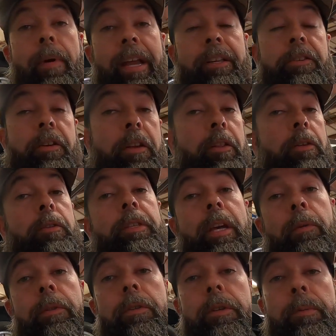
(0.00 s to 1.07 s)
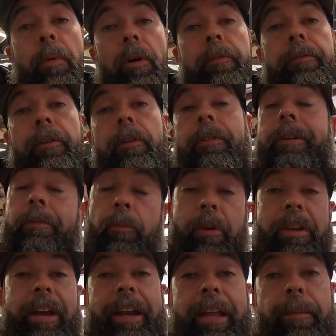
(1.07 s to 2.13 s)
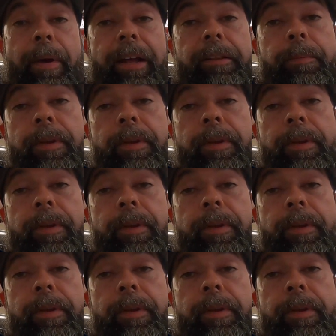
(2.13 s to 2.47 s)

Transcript: mic, so you can use that with your smartphone when you got to get back to